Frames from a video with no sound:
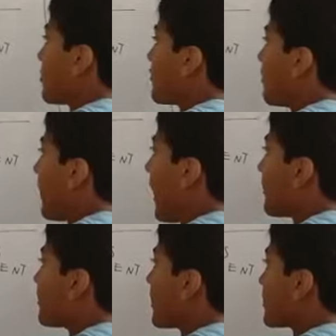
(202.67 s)
of the
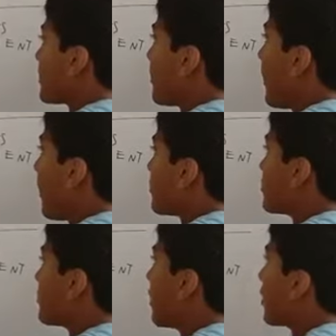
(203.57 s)
bad things about
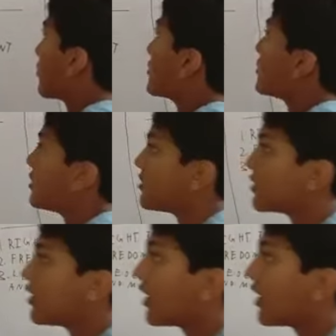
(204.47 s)
democracies.